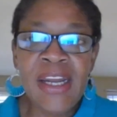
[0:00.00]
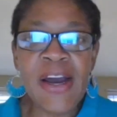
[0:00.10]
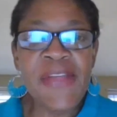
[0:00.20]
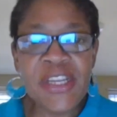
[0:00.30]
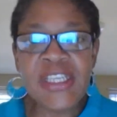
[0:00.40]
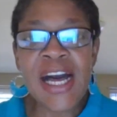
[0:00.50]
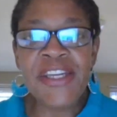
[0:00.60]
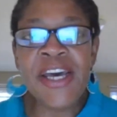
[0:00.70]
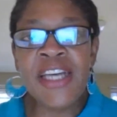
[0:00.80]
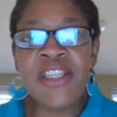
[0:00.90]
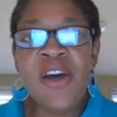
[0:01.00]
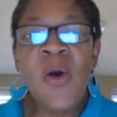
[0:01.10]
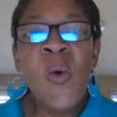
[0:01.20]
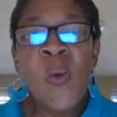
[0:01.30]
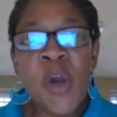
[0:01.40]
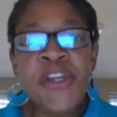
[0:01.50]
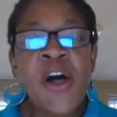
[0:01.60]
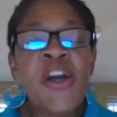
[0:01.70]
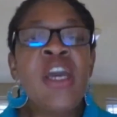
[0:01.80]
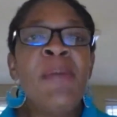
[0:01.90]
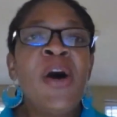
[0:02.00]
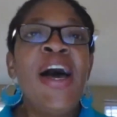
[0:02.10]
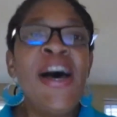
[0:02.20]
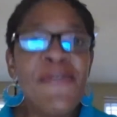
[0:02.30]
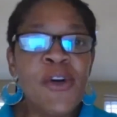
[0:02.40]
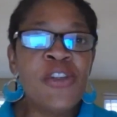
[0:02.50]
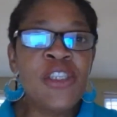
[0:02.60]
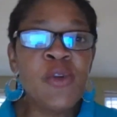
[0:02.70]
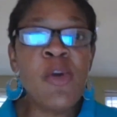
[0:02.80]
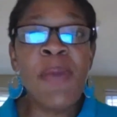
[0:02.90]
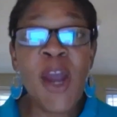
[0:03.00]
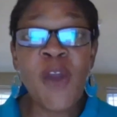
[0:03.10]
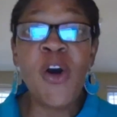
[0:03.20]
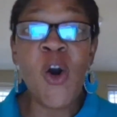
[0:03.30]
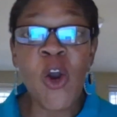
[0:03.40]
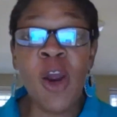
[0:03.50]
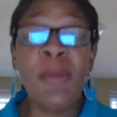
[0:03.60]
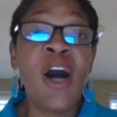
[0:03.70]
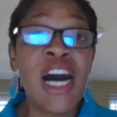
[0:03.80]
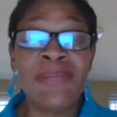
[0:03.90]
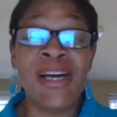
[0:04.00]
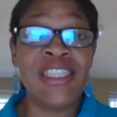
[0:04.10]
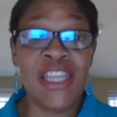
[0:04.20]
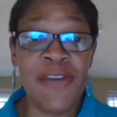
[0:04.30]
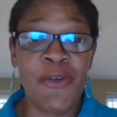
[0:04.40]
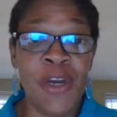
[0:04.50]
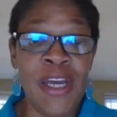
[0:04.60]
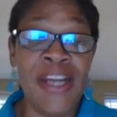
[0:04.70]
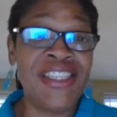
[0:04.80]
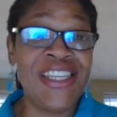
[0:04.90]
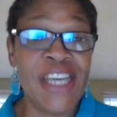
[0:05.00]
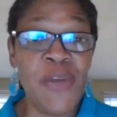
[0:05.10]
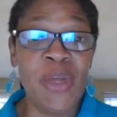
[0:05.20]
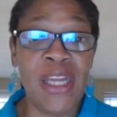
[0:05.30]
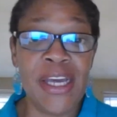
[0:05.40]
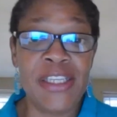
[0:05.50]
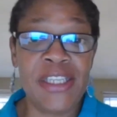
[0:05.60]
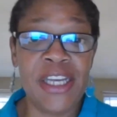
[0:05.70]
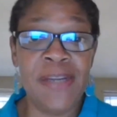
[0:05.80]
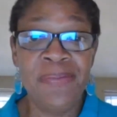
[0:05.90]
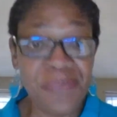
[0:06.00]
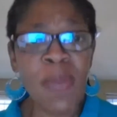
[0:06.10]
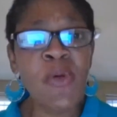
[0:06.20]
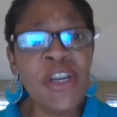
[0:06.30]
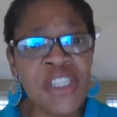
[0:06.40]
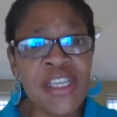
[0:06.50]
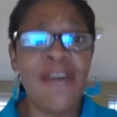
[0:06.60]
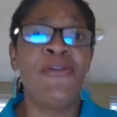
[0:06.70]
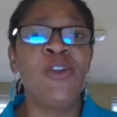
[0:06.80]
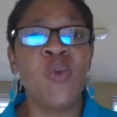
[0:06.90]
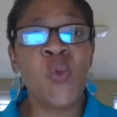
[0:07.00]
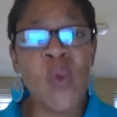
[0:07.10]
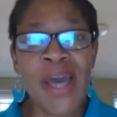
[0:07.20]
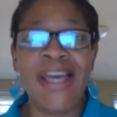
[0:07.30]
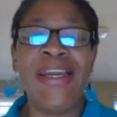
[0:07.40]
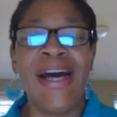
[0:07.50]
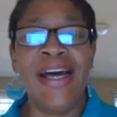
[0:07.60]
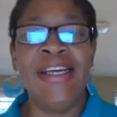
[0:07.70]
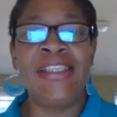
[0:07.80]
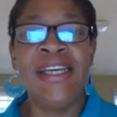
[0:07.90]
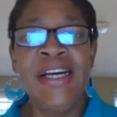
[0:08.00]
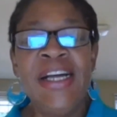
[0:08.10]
Now, in this context, we're talking about efforts to repair the harm caused by slavery and its continuing legacy. Reparations efforts recognize